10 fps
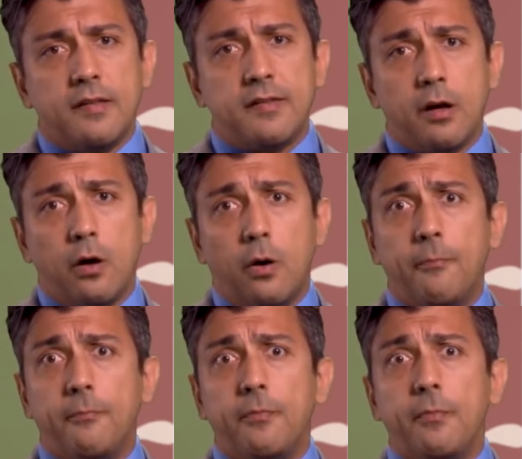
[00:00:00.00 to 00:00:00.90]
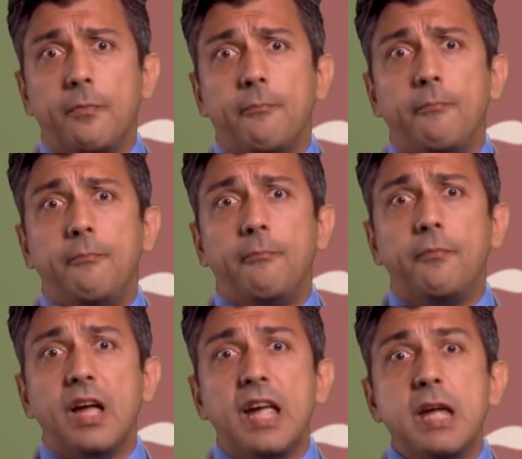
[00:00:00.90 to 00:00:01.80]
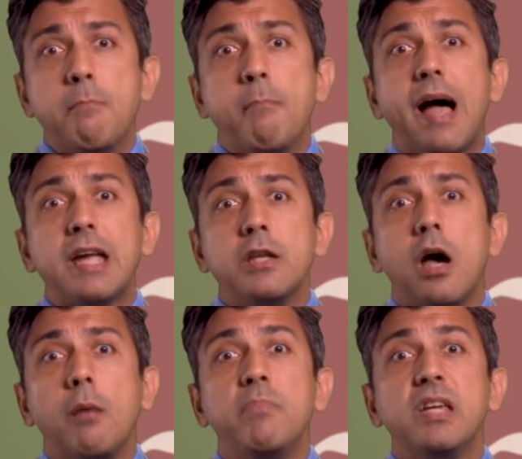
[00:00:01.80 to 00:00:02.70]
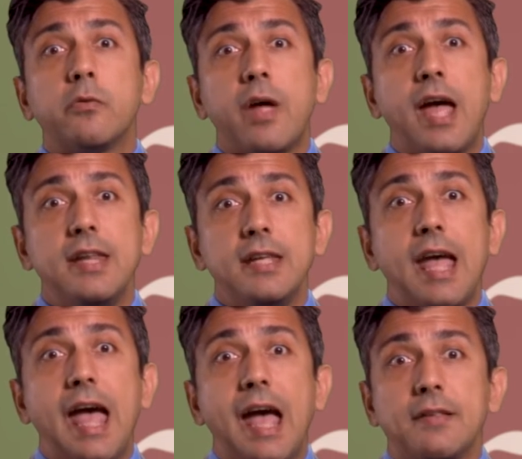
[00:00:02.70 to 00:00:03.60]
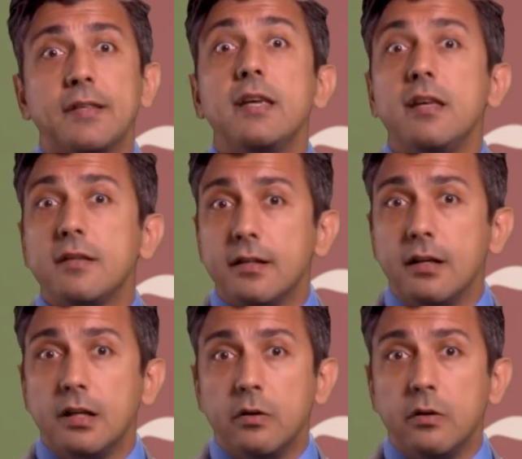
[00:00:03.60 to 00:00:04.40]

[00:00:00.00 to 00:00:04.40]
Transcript: So it might not be ready as is